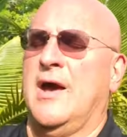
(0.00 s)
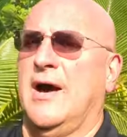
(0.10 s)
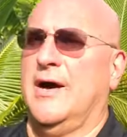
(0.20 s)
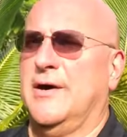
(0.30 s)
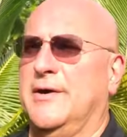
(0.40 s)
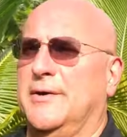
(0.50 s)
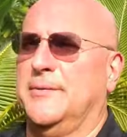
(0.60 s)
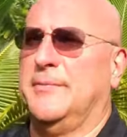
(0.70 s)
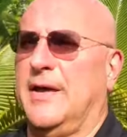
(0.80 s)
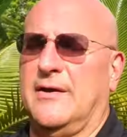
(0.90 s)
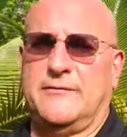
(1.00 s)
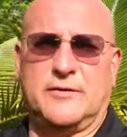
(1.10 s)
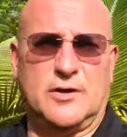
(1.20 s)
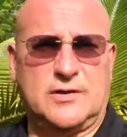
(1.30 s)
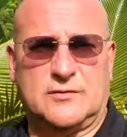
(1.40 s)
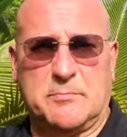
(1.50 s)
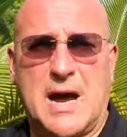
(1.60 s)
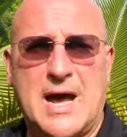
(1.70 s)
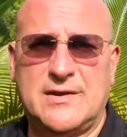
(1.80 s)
Um, and if you're looking to buy,